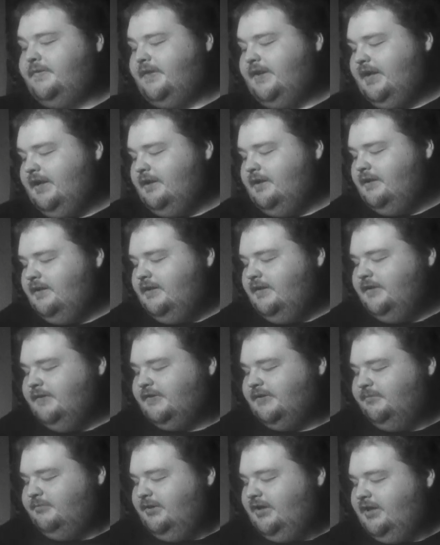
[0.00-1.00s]
But that
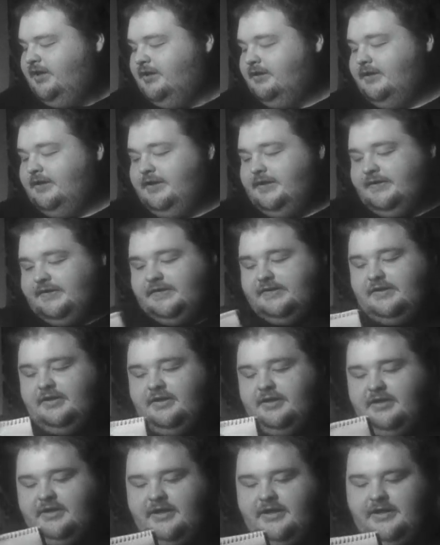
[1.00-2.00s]
is my list.